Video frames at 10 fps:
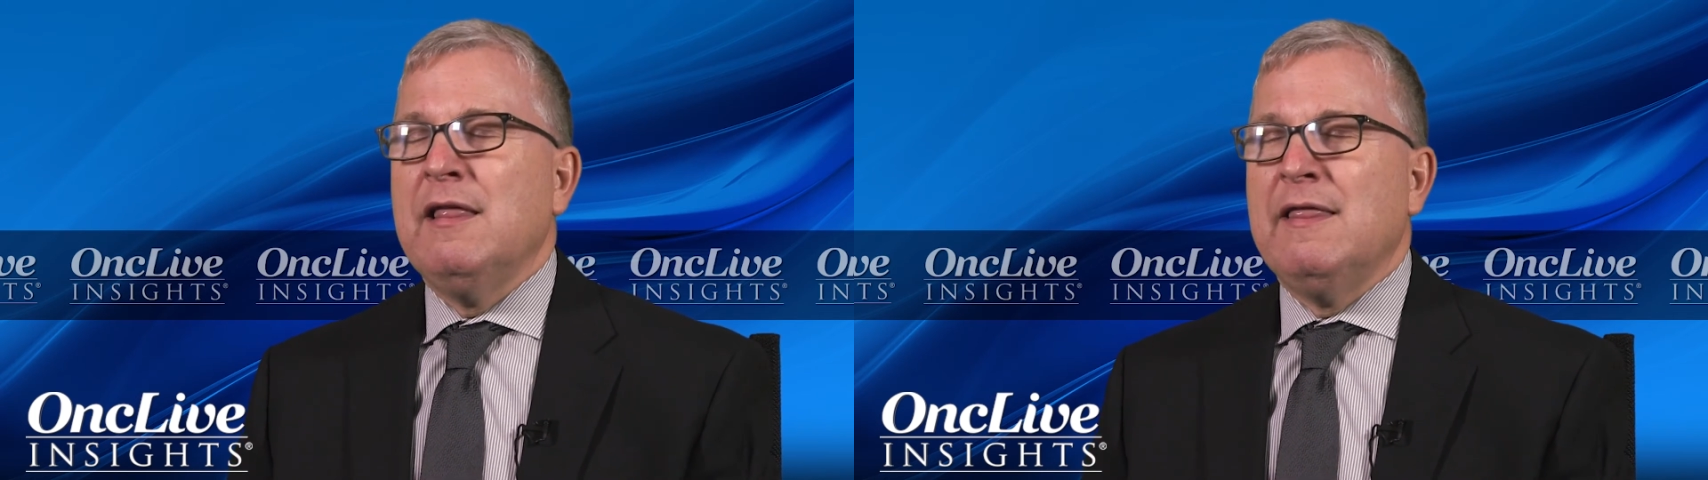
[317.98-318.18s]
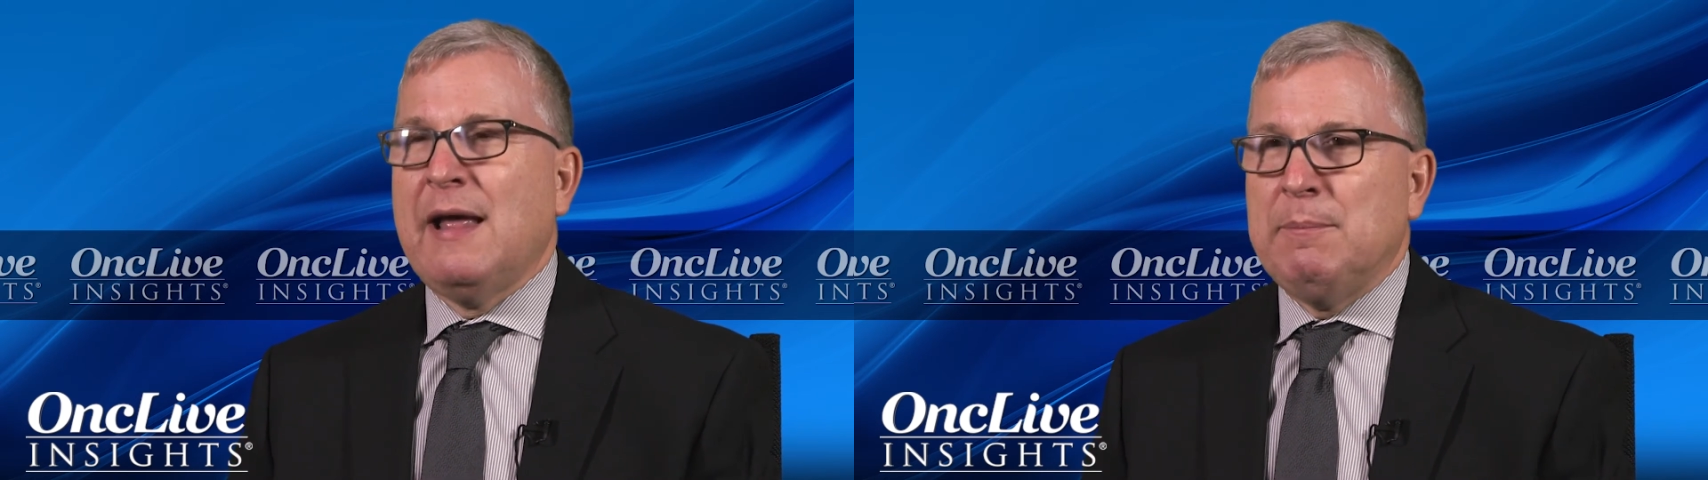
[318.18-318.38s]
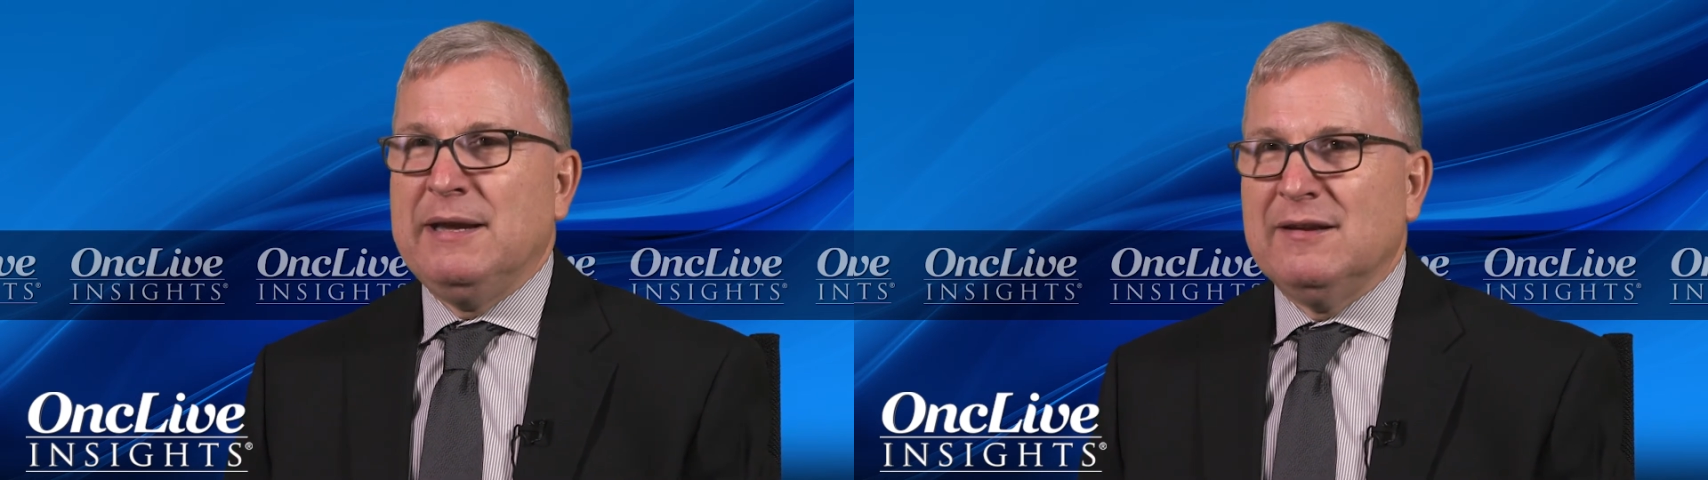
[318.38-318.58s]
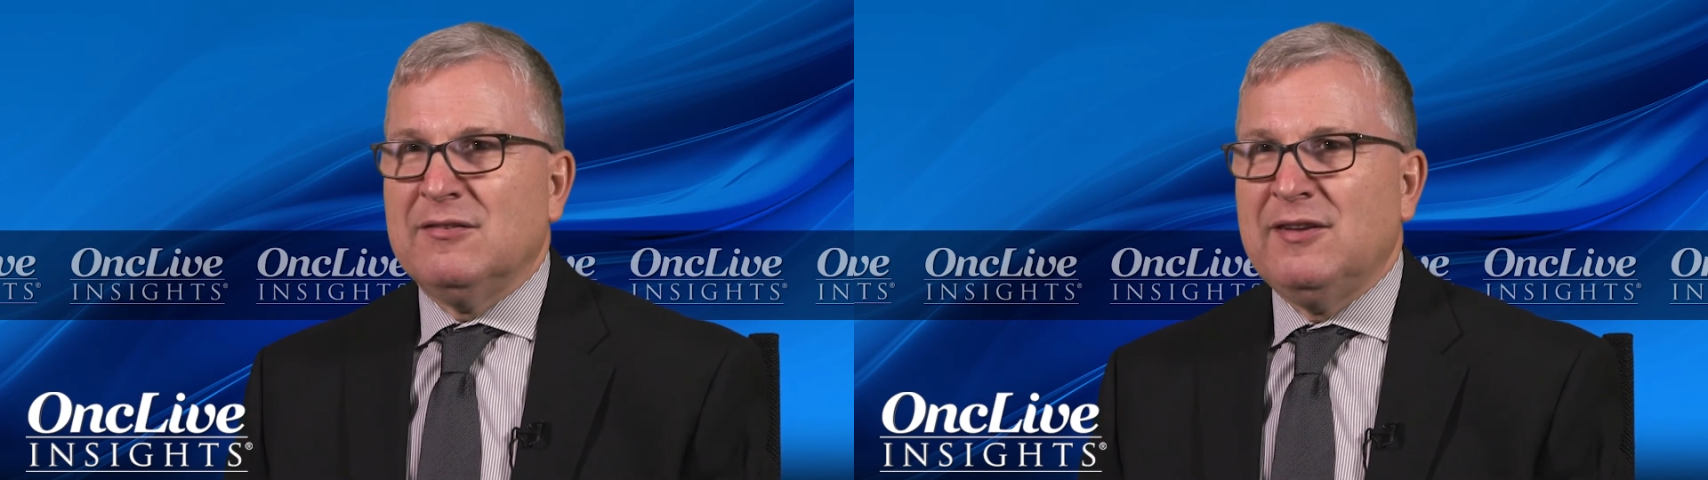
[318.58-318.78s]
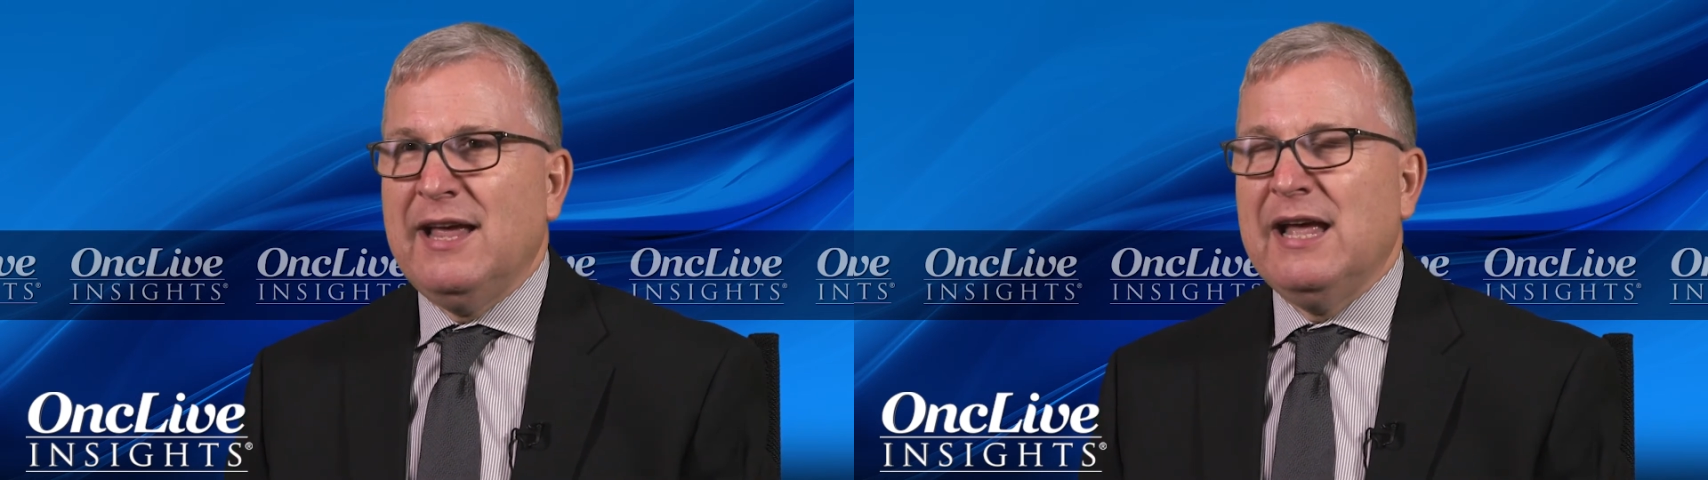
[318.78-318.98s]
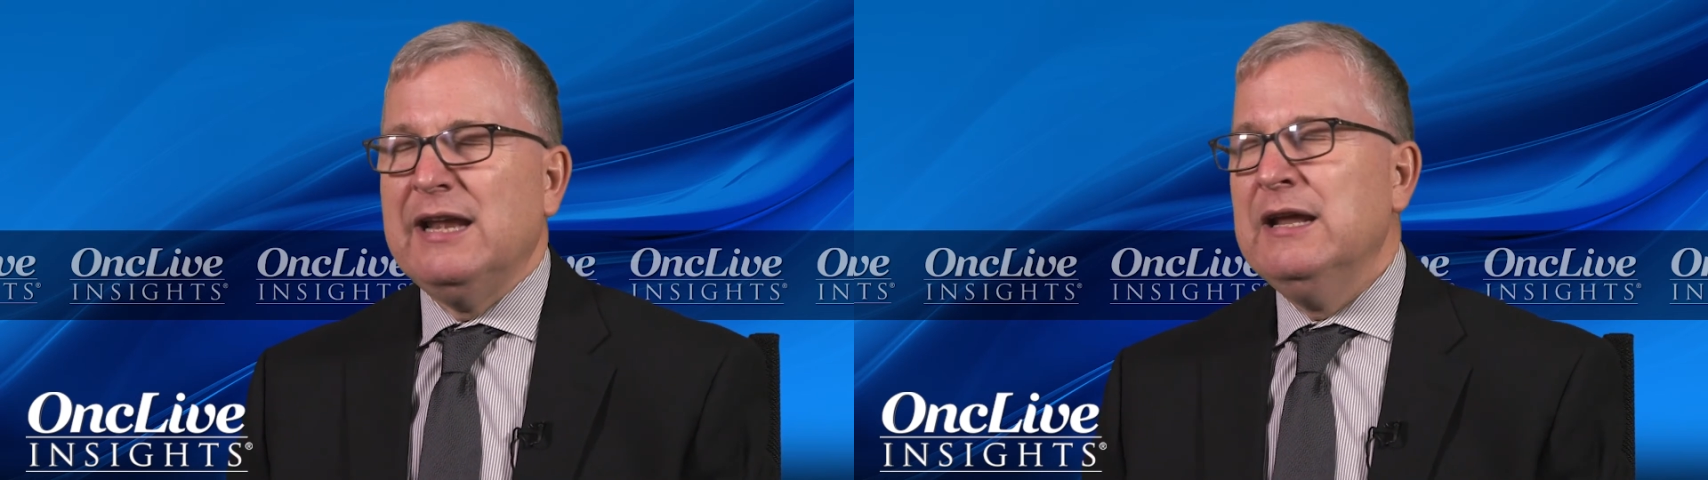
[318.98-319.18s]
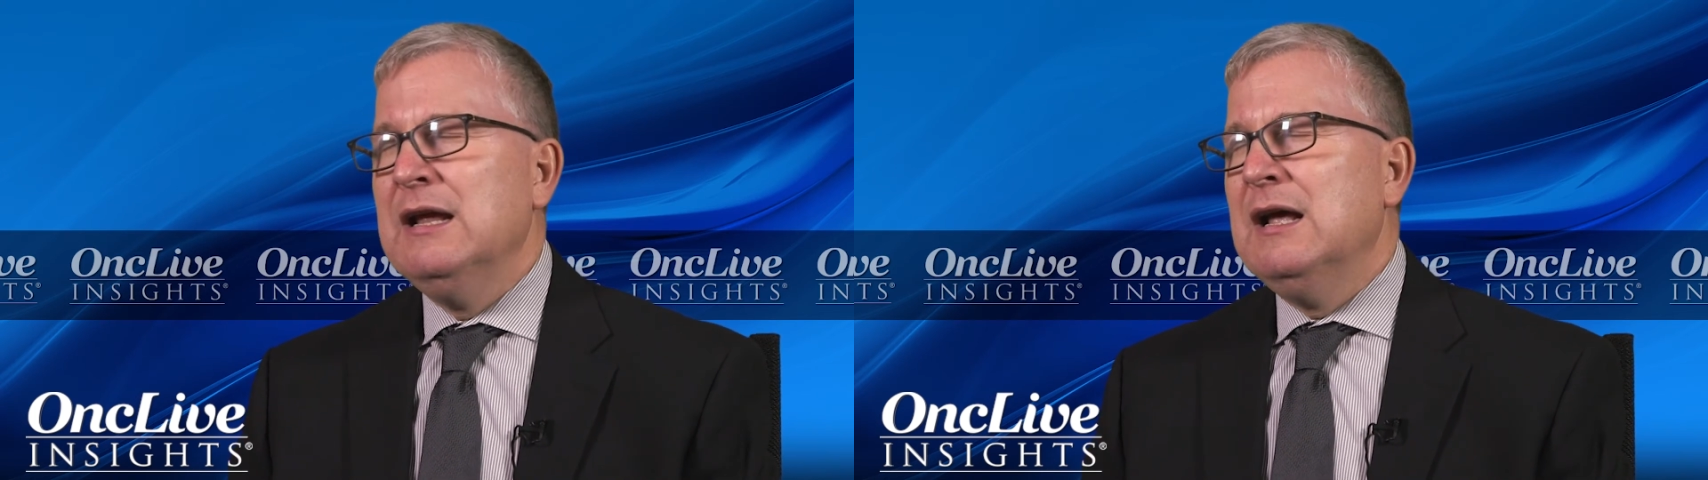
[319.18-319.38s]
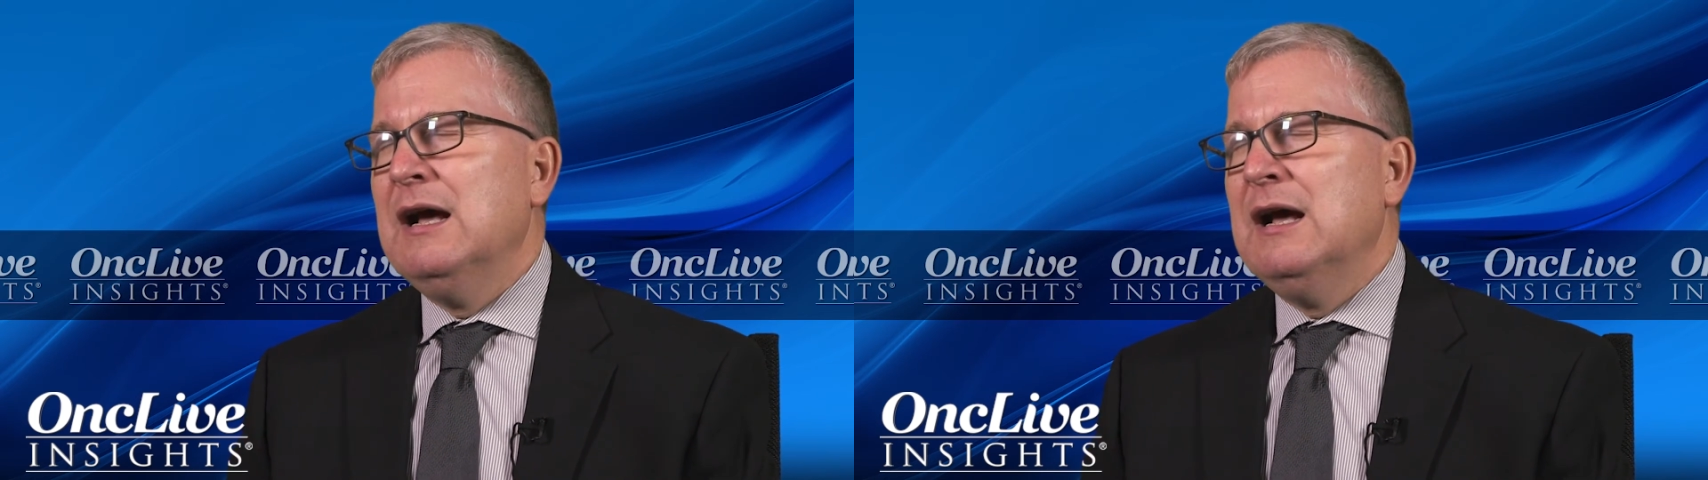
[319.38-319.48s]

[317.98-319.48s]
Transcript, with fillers: That being said,